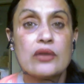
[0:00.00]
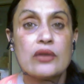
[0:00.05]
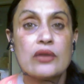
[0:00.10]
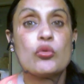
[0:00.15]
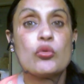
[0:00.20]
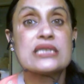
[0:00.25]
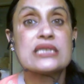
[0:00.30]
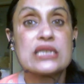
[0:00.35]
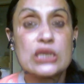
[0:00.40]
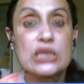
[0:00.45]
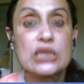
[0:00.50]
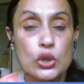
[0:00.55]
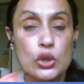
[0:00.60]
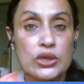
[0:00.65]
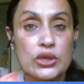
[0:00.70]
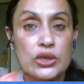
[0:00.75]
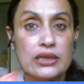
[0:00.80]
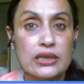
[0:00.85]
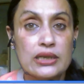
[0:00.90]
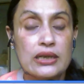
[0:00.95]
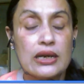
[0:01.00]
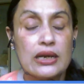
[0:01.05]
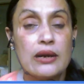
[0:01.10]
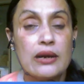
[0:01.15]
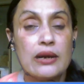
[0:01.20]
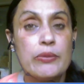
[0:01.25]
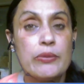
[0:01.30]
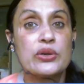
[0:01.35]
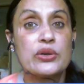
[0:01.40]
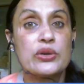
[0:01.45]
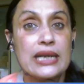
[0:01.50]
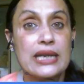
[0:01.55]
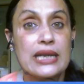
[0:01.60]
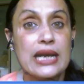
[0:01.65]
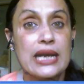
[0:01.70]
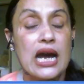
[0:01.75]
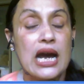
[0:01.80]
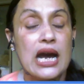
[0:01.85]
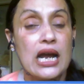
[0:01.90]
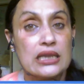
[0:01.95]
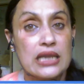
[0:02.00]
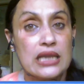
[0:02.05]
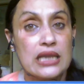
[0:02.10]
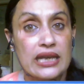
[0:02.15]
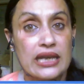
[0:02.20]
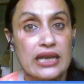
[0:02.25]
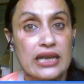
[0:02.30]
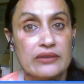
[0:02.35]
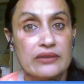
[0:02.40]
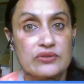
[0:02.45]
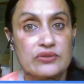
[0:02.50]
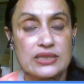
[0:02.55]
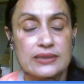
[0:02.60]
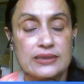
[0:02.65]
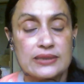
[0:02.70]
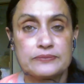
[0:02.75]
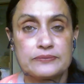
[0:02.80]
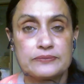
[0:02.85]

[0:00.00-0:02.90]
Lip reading: what's good about our lives.